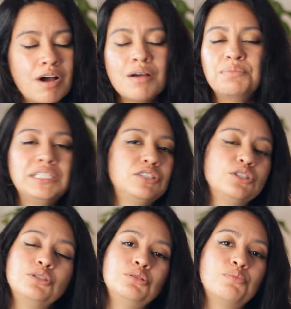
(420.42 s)
not be
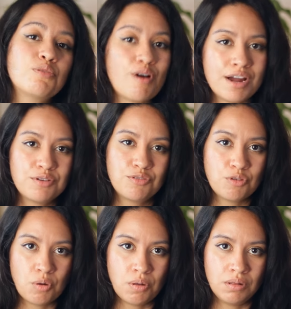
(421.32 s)
too
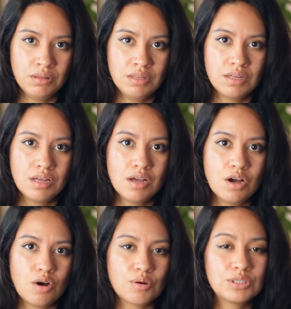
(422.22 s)
prideful
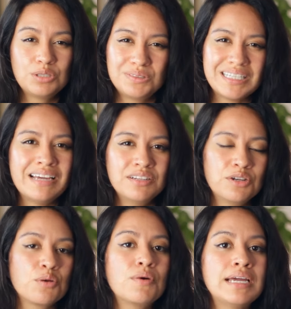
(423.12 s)
or too set in
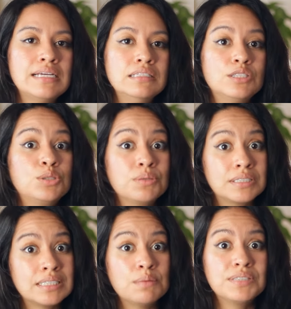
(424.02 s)
your ways to
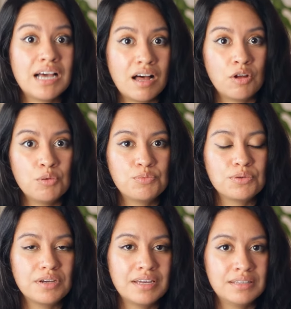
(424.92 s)
accept help
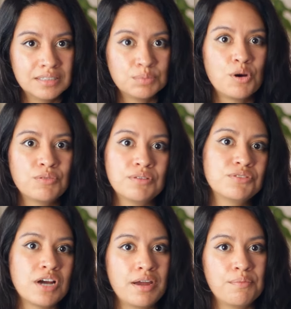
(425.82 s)
in this moment of
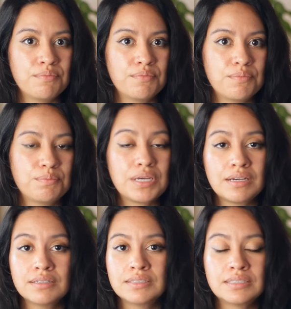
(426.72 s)
time
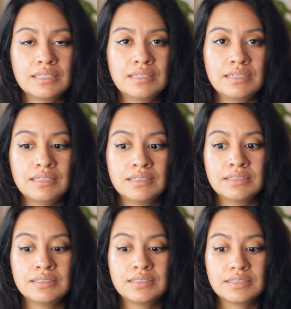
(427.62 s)
because it
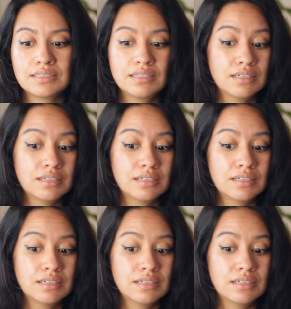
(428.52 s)
is